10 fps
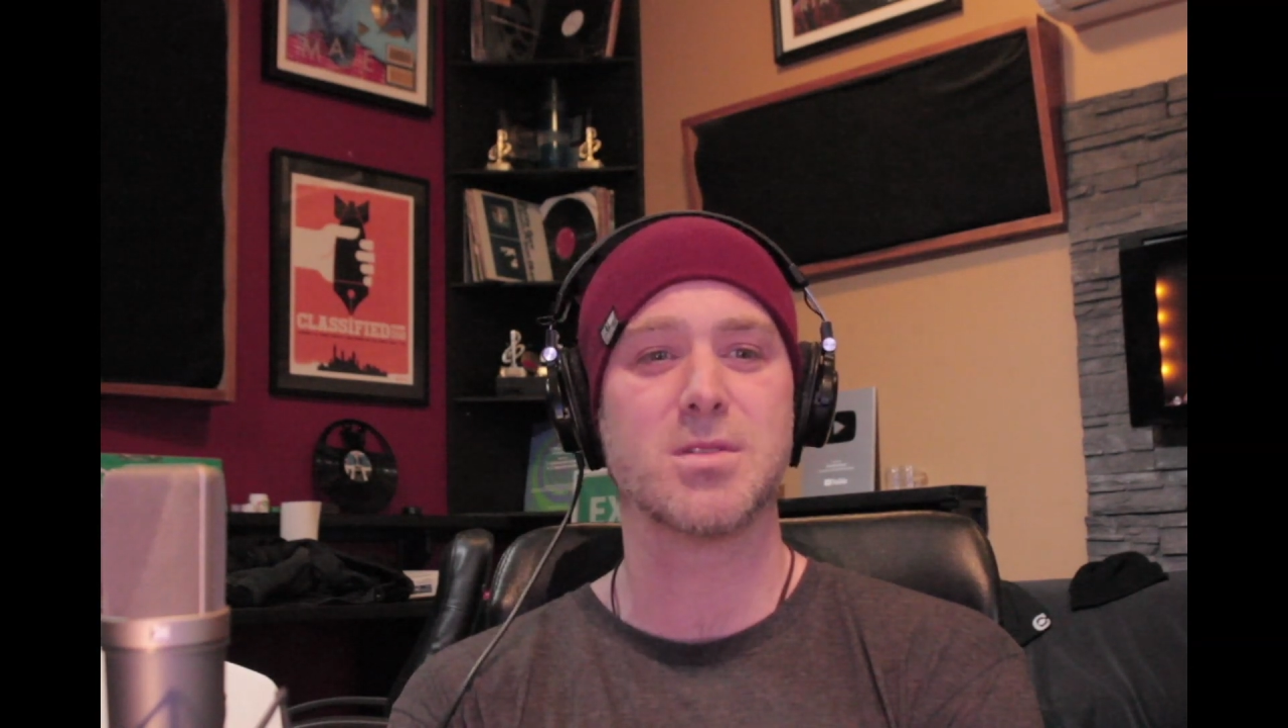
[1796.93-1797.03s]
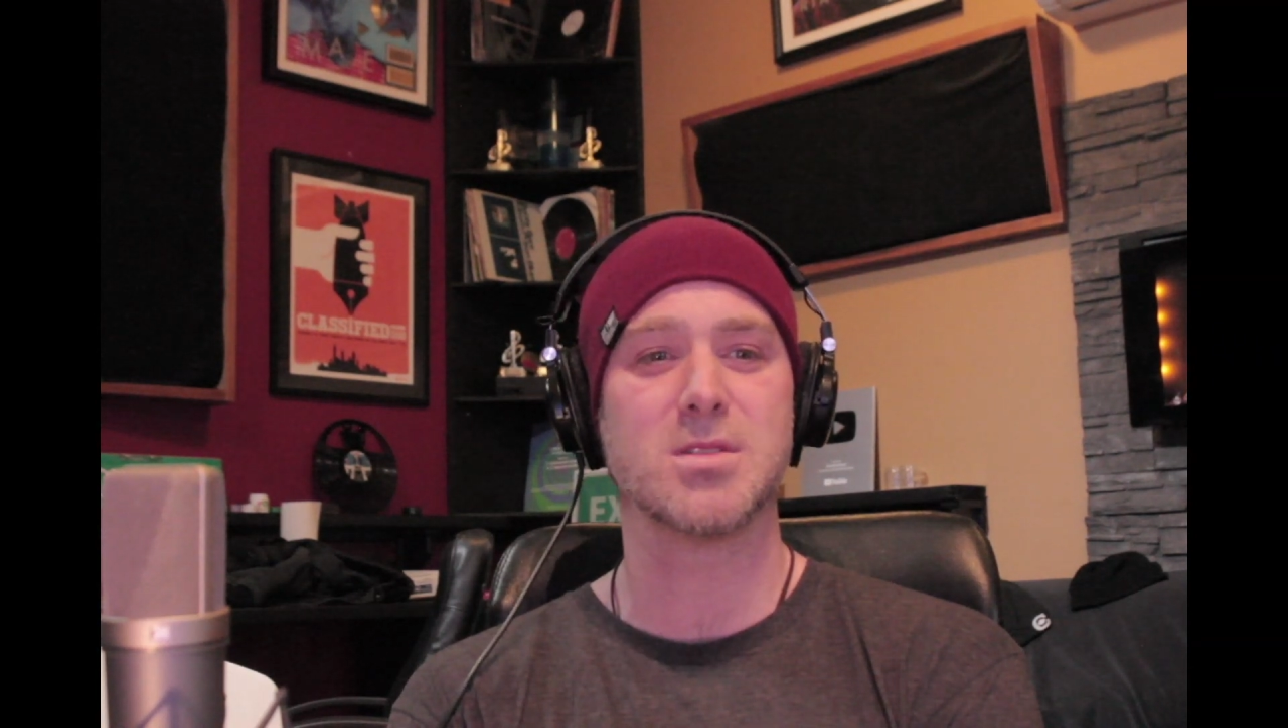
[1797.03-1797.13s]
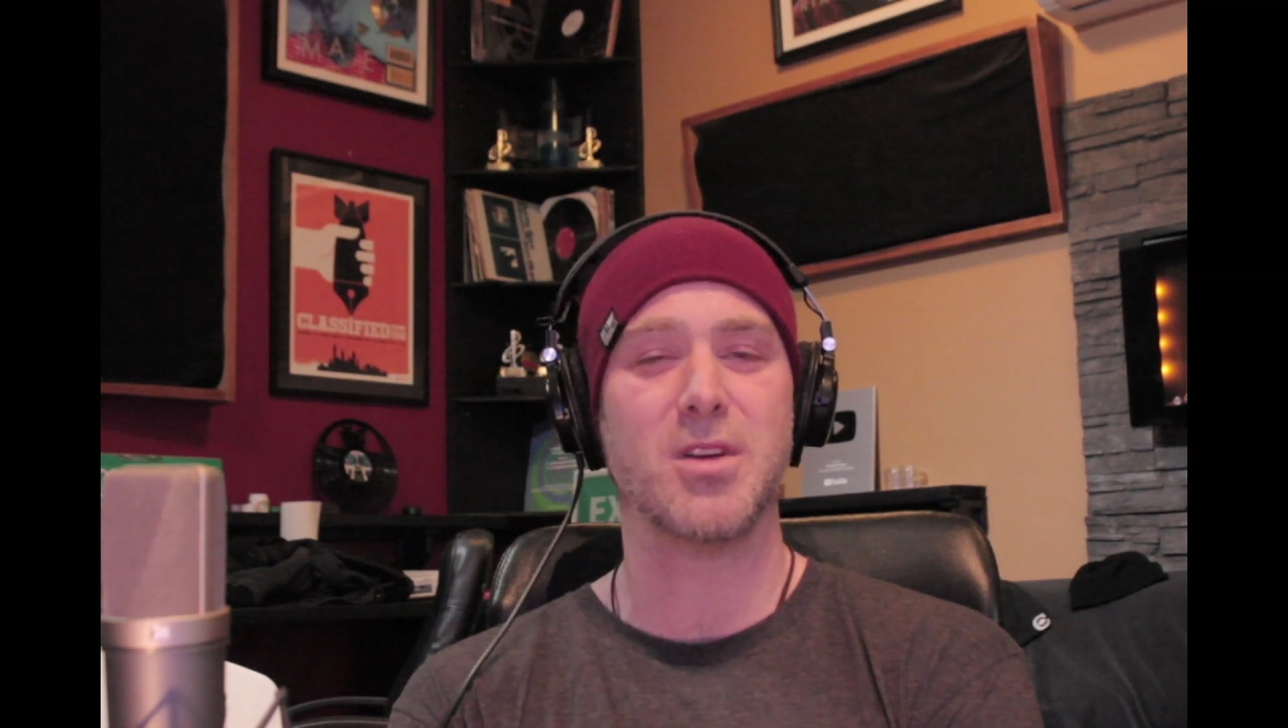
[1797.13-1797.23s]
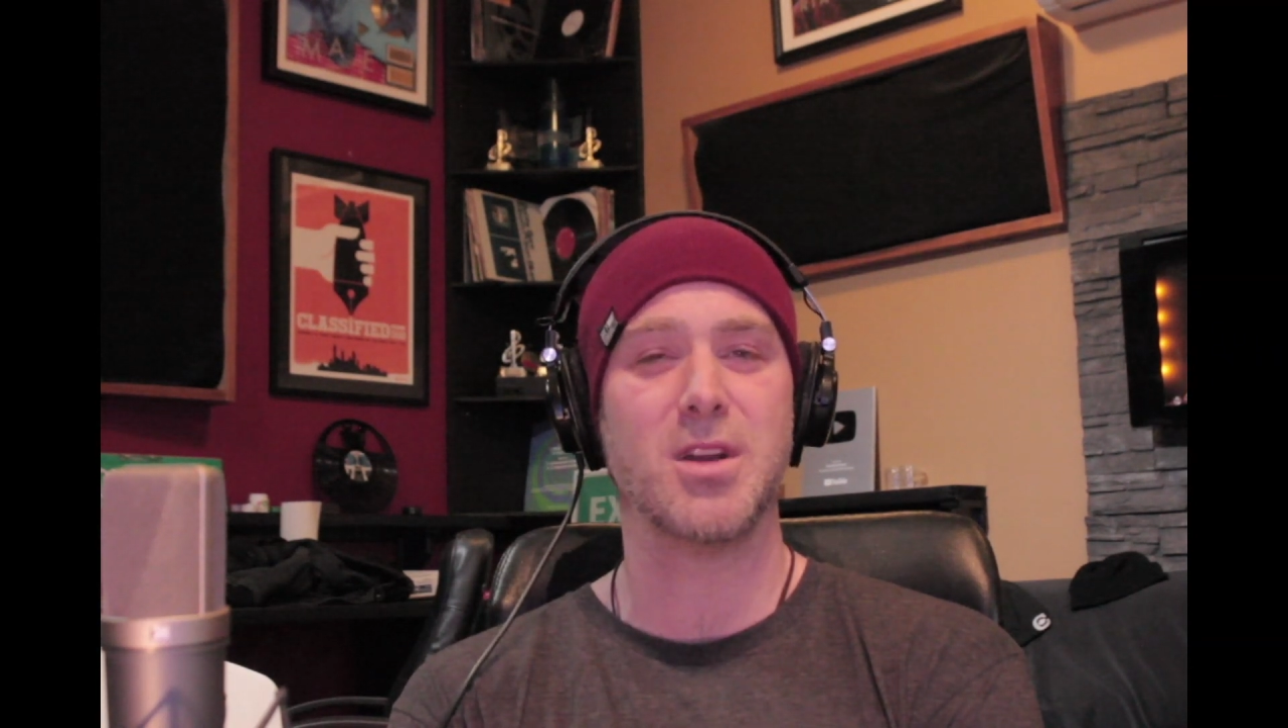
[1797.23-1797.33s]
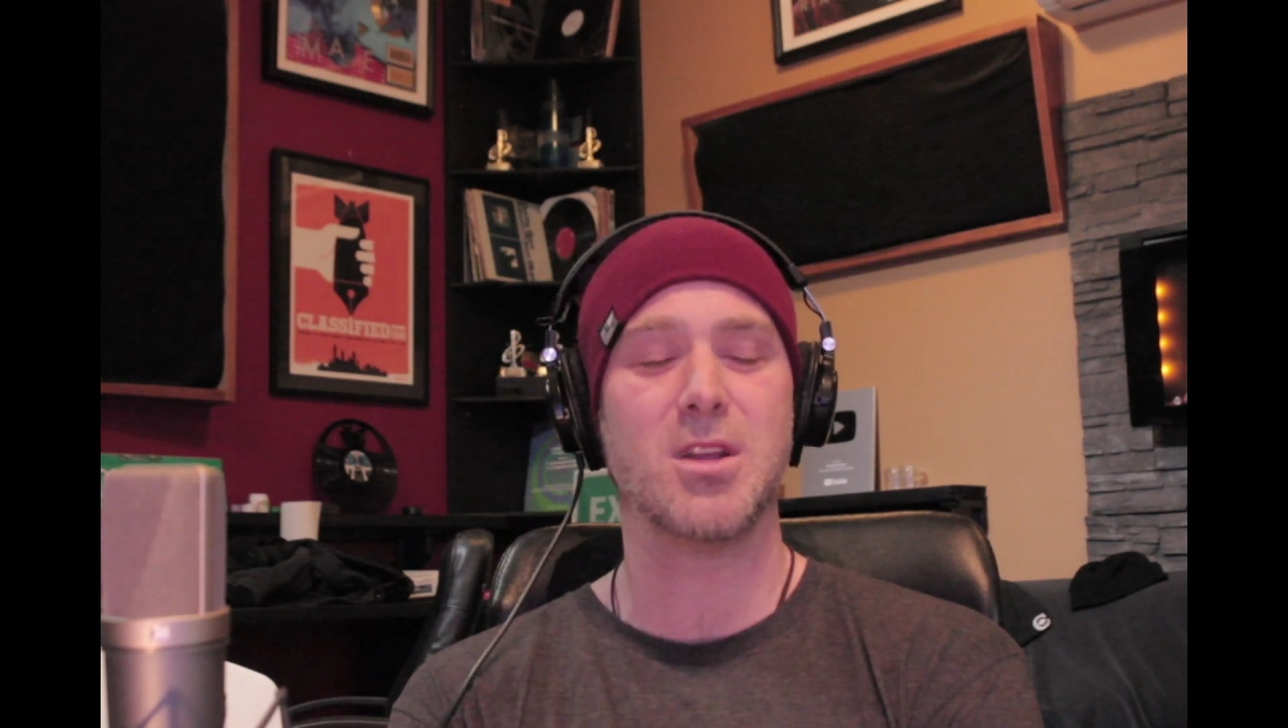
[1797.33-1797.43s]
this
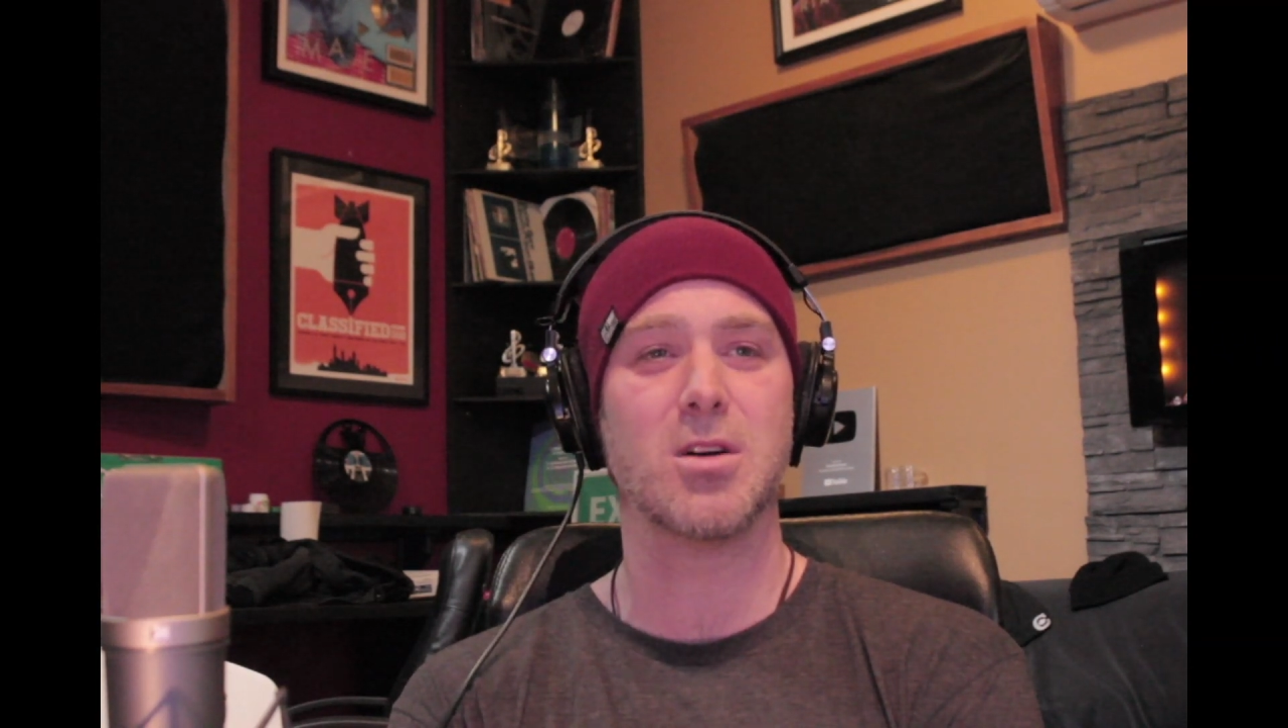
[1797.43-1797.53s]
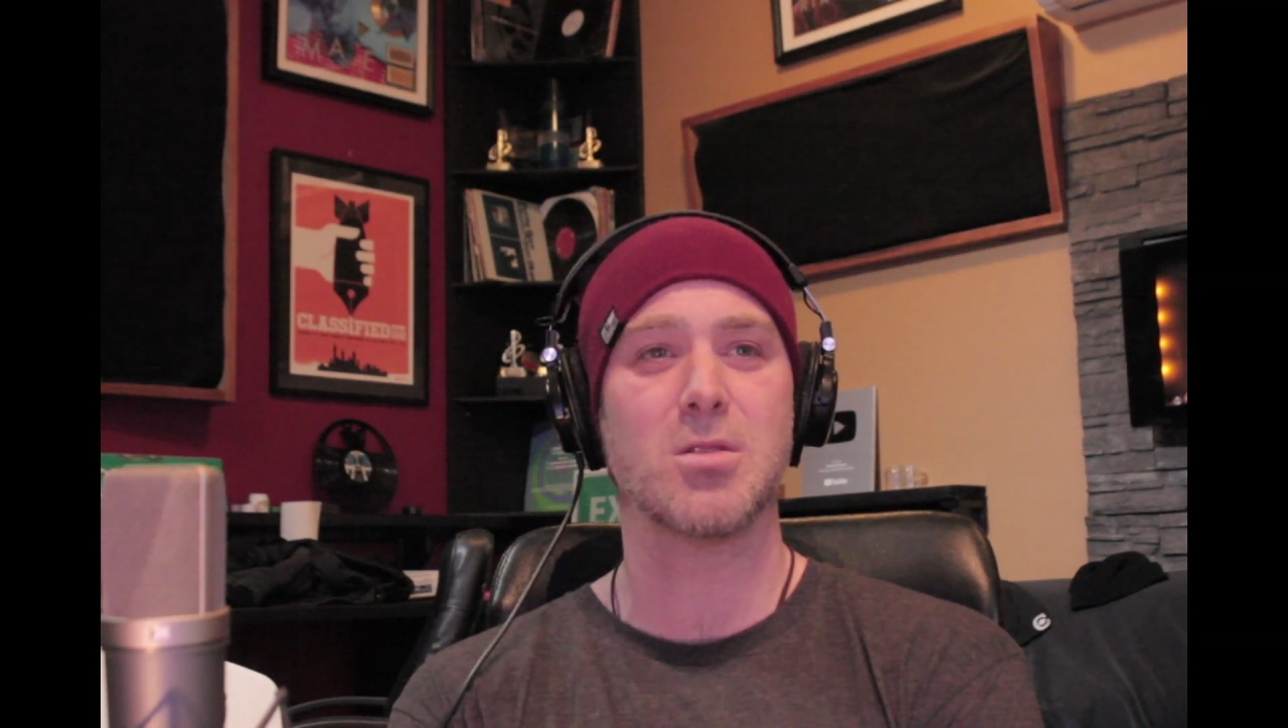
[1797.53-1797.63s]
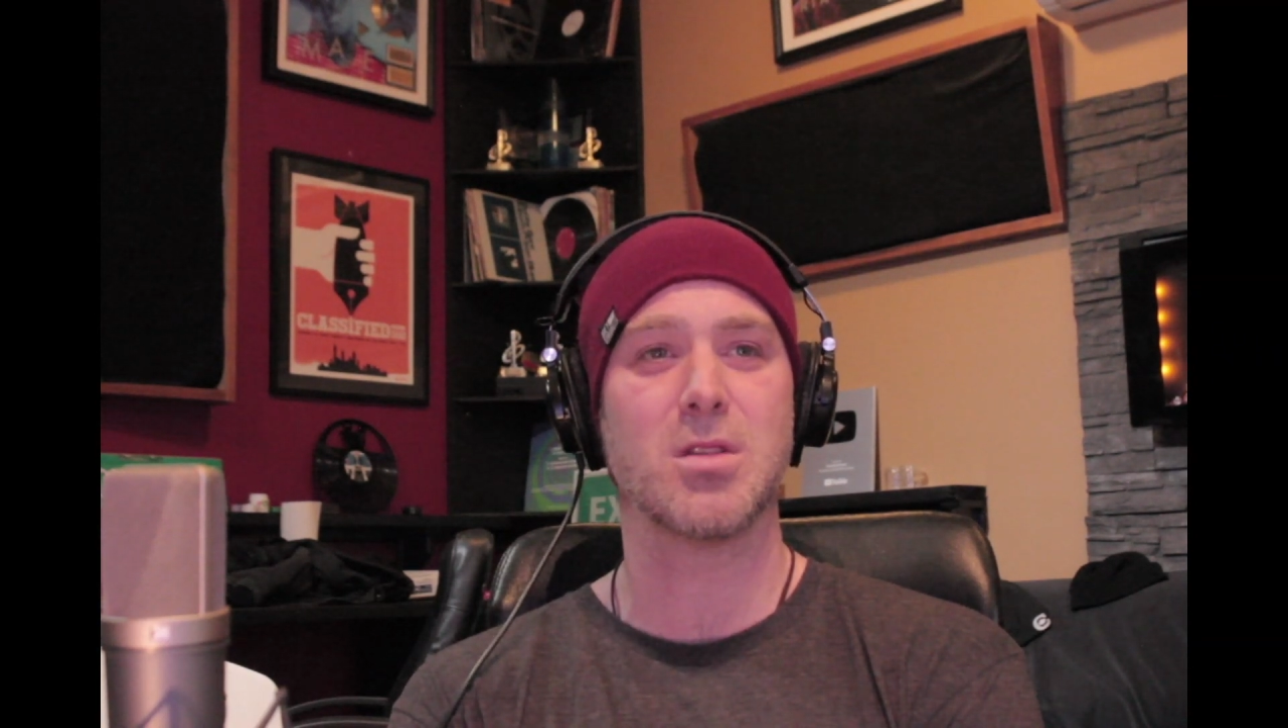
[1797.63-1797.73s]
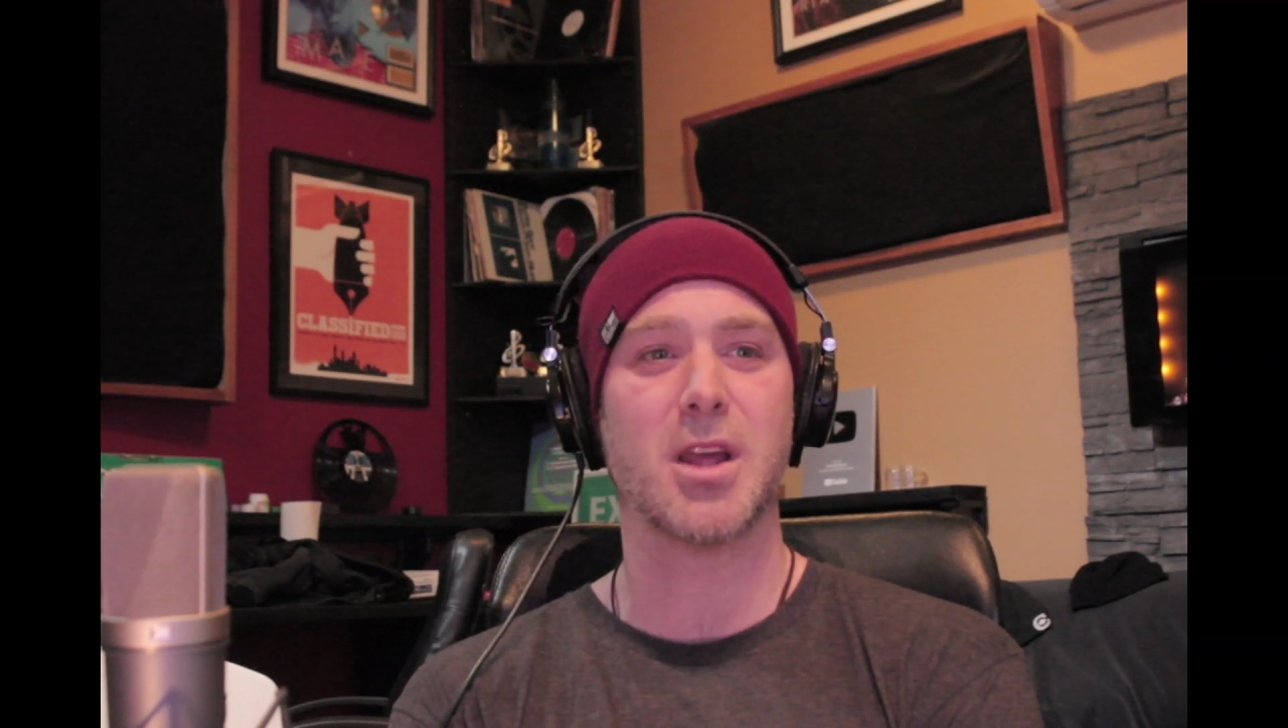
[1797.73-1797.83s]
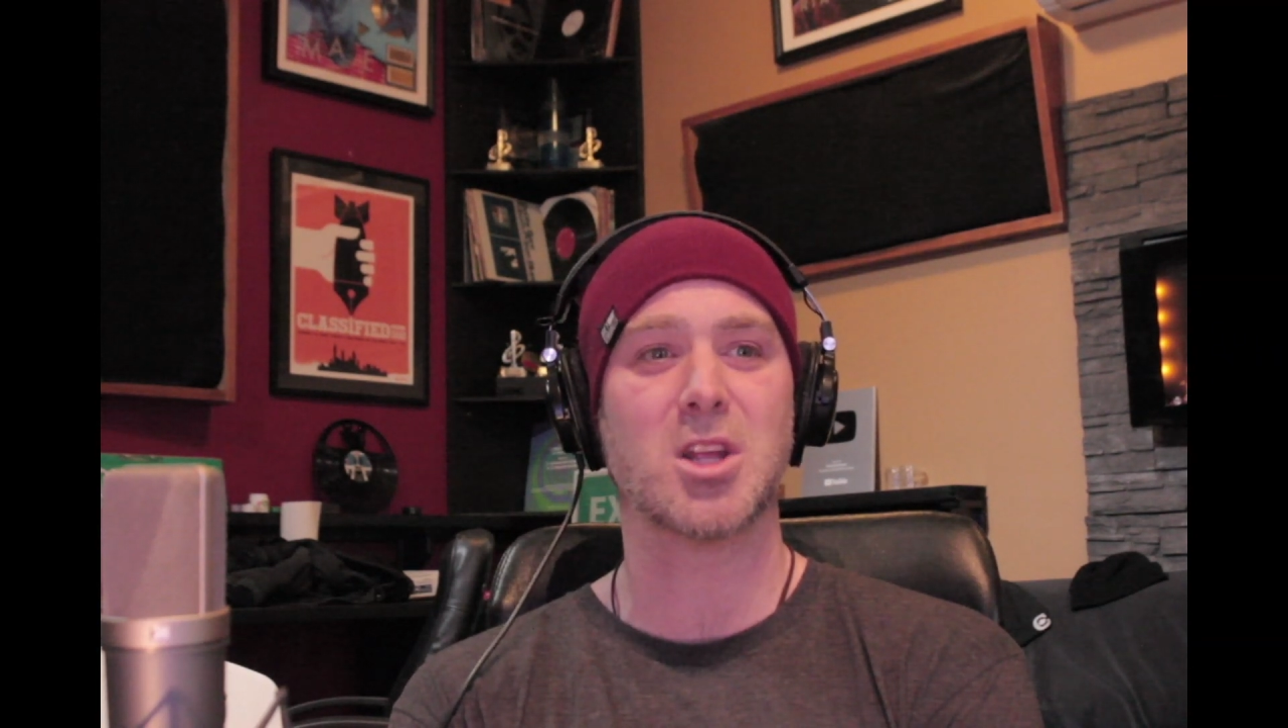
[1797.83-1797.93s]
video like